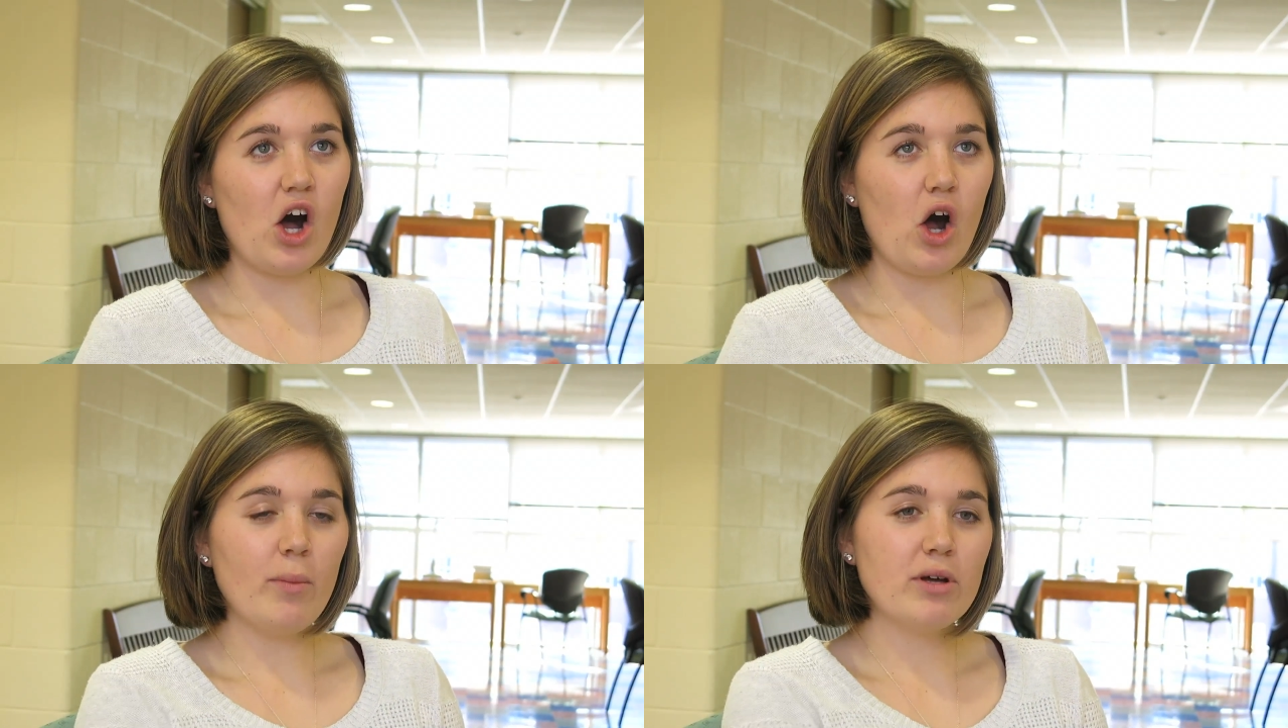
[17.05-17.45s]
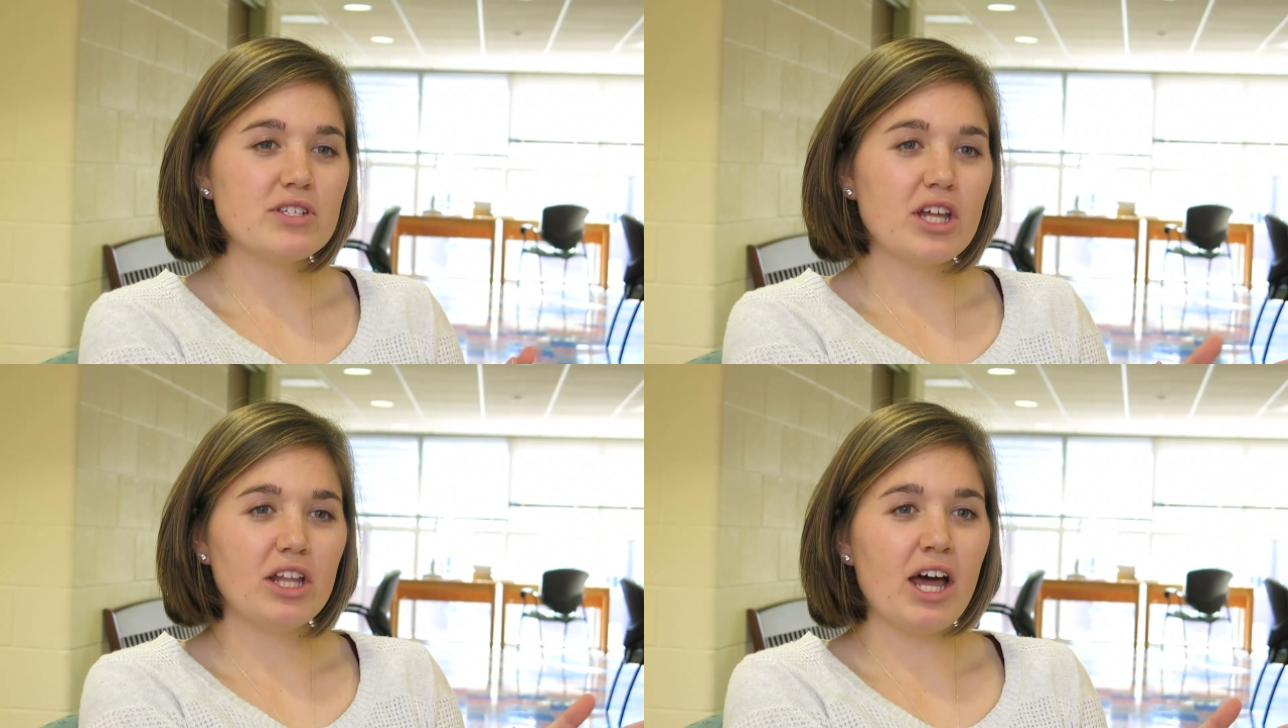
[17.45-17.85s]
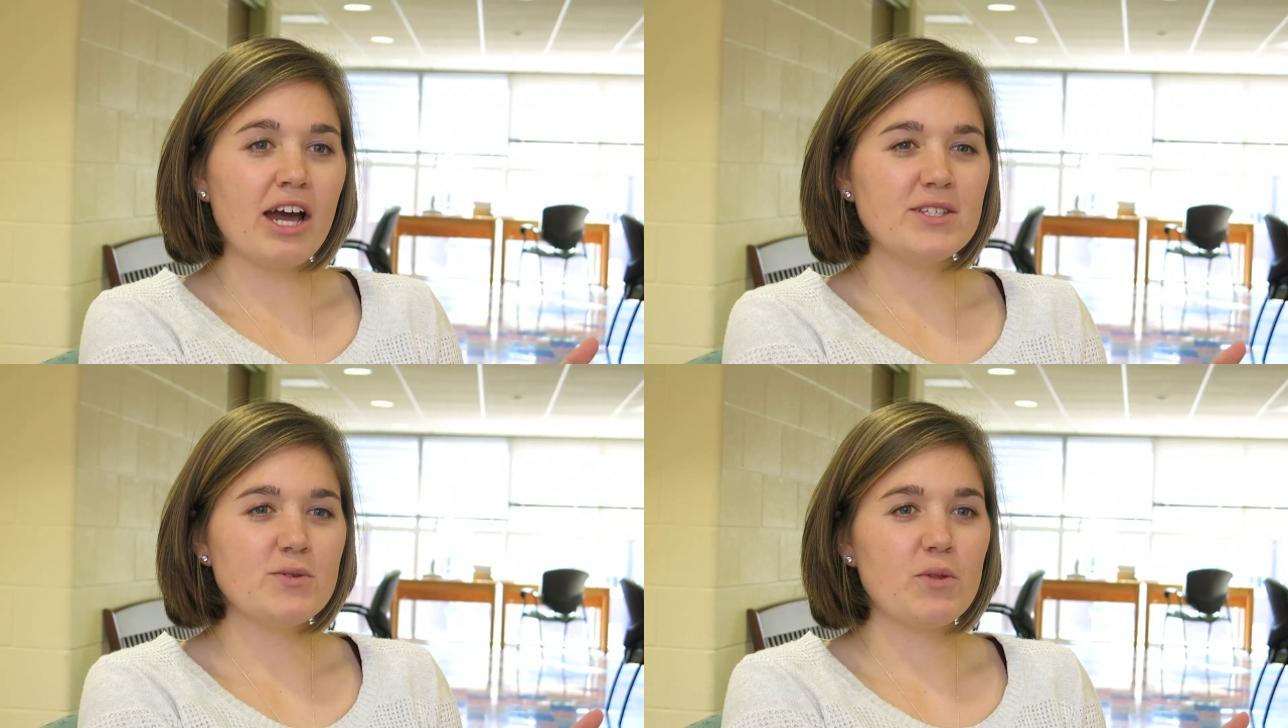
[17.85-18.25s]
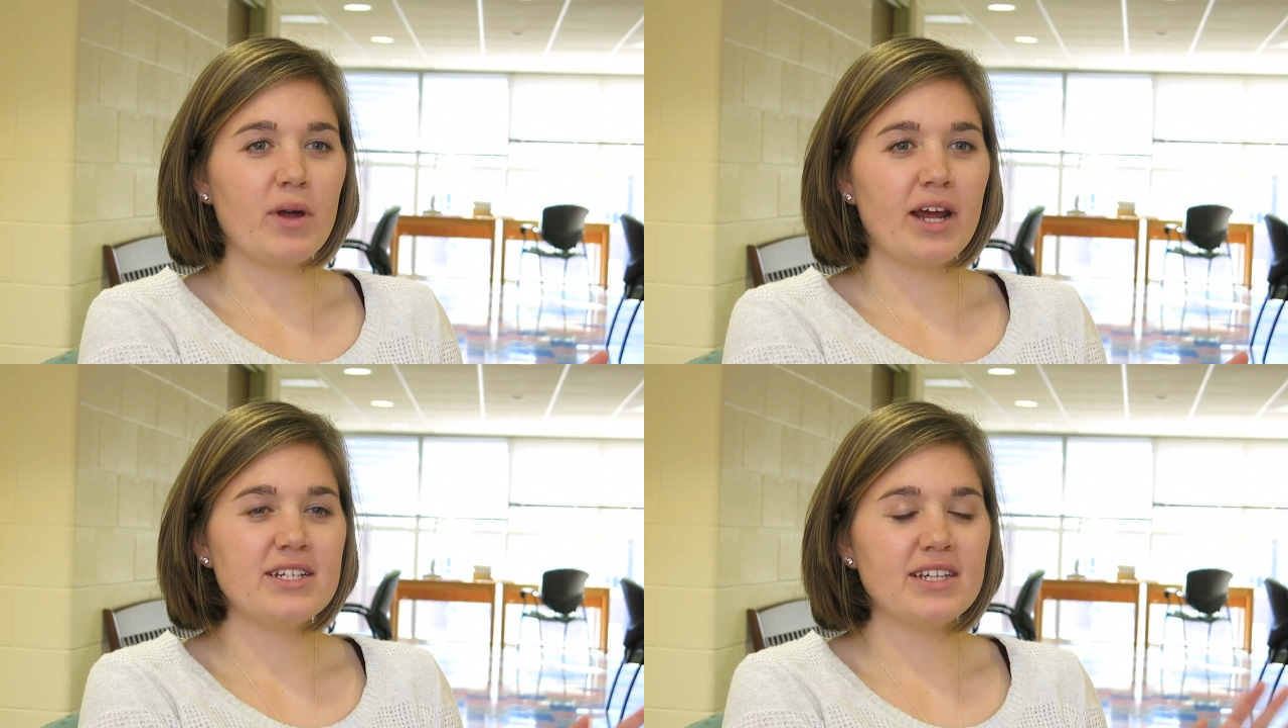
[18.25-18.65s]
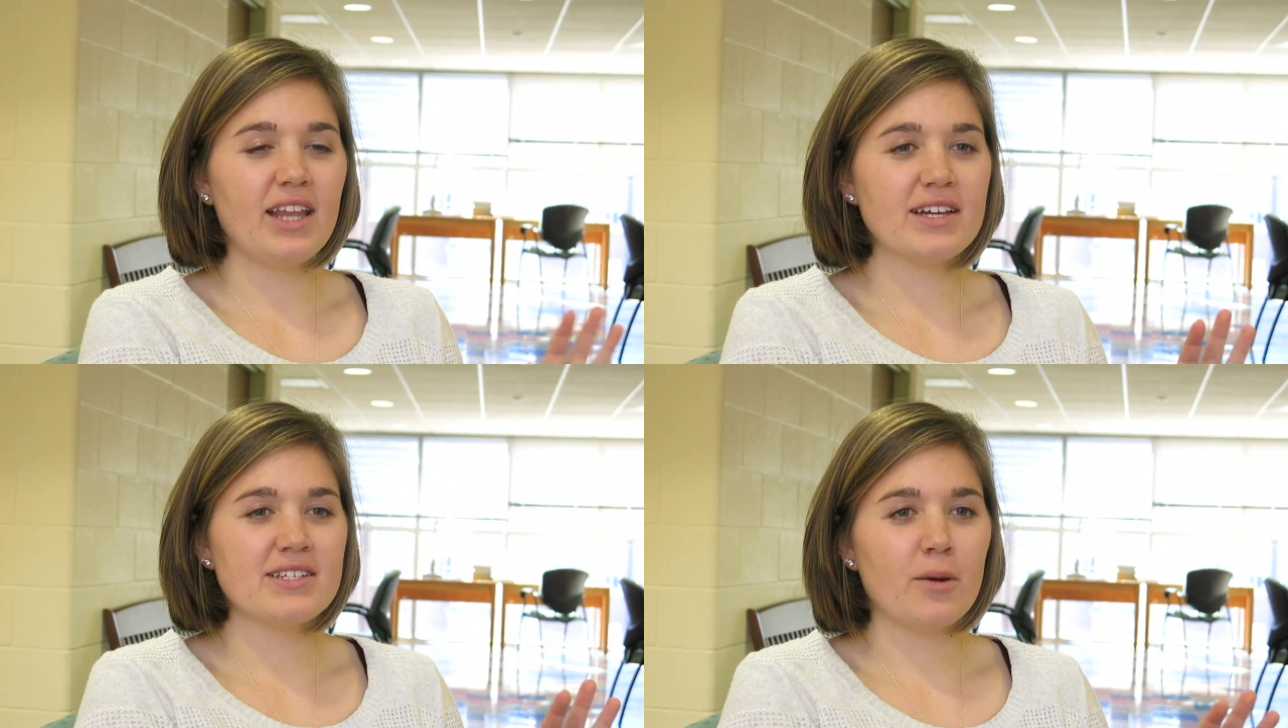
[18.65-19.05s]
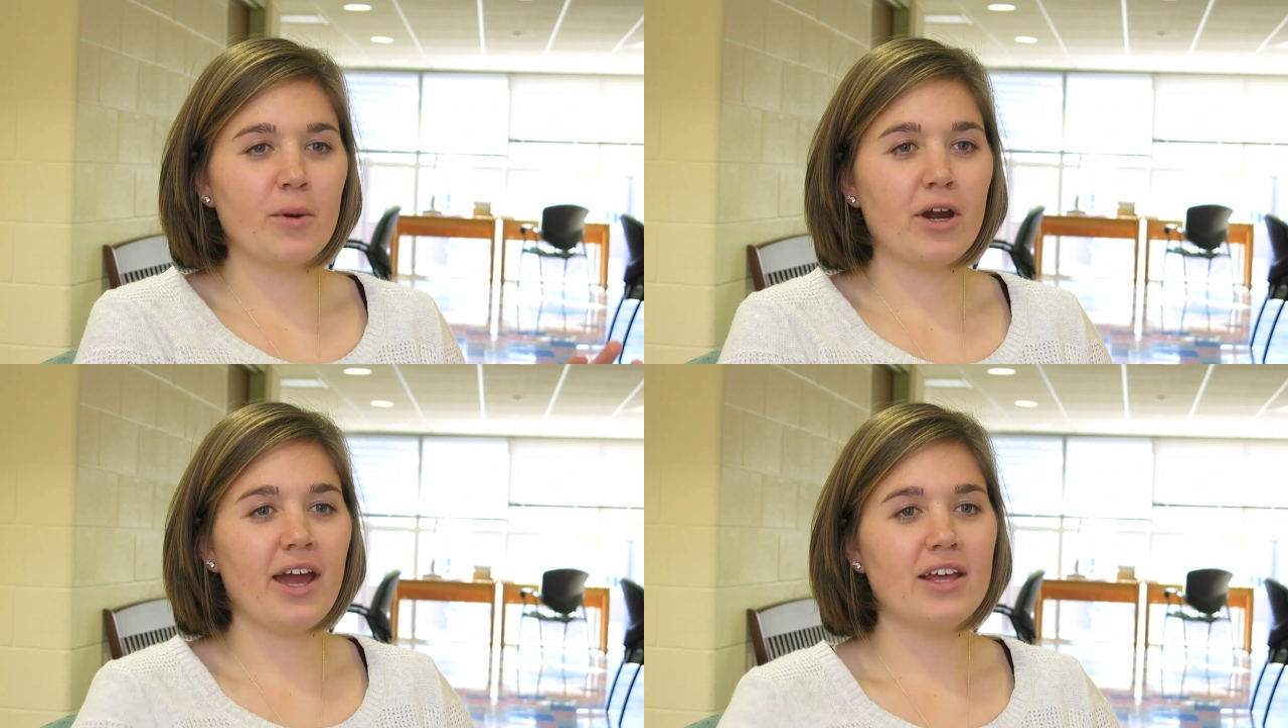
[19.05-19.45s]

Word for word: almost aligns with what I did last summer